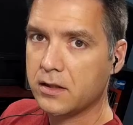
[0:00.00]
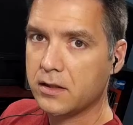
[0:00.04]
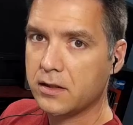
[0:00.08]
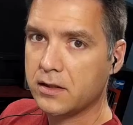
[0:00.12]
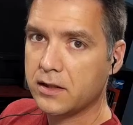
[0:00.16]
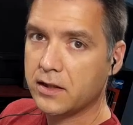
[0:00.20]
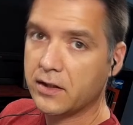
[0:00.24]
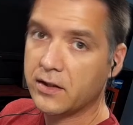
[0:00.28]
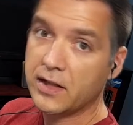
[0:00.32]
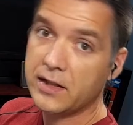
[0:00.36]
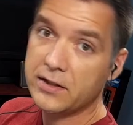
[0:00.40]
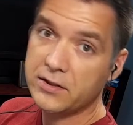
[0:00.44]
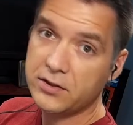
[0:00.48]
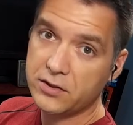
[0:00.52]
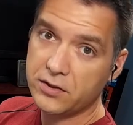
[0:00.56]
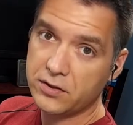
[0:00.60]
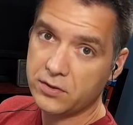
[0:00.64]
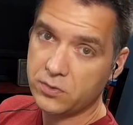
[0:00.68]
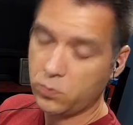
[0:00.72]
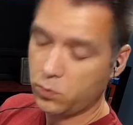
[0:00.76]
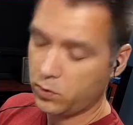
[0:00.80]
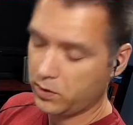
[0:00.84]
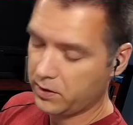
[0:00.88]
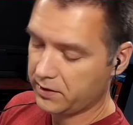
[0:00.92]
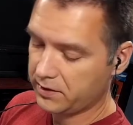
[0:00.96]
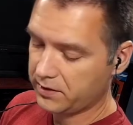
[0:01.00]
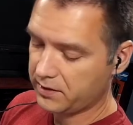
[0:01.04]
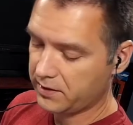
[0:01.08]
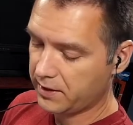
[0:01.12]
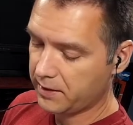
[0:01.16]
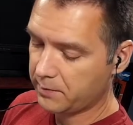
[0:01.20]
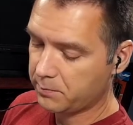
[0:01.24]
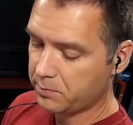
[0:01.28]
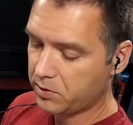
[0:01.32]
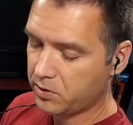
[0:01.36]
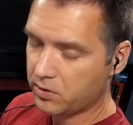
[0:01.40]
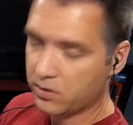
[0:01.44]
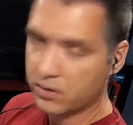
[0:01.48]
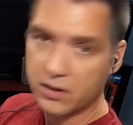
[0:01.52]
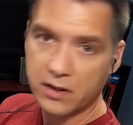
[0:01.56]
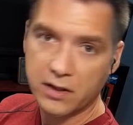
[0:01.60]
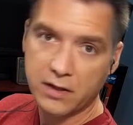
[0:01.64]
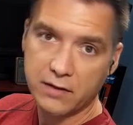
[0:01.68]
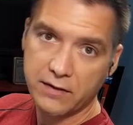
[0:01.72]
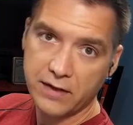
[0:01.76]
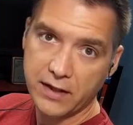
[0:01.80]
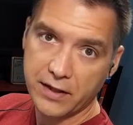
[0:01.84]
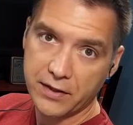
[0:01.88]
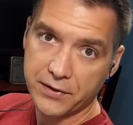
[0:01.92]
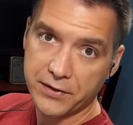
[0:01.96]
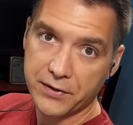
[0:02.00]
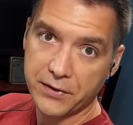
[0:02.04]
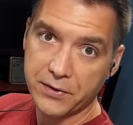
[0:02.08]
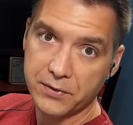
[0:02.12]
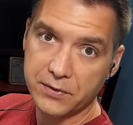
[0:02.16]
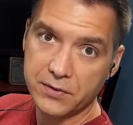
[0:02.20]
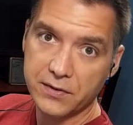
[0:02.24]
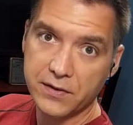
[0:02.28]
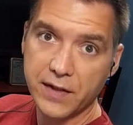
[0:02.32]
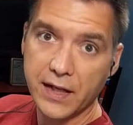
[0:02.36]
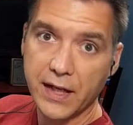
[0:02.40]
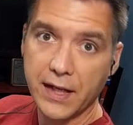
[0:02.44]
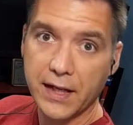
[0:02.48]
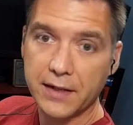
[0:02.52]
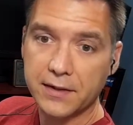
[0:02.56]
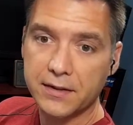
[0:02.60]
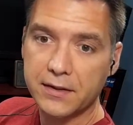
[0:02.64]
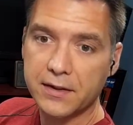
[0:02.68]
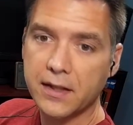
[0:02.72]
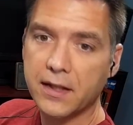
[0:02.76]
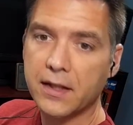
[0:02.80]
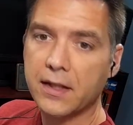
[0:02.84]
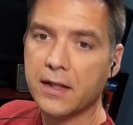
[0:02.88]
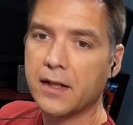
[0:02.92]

Now that's just one example of how to use that.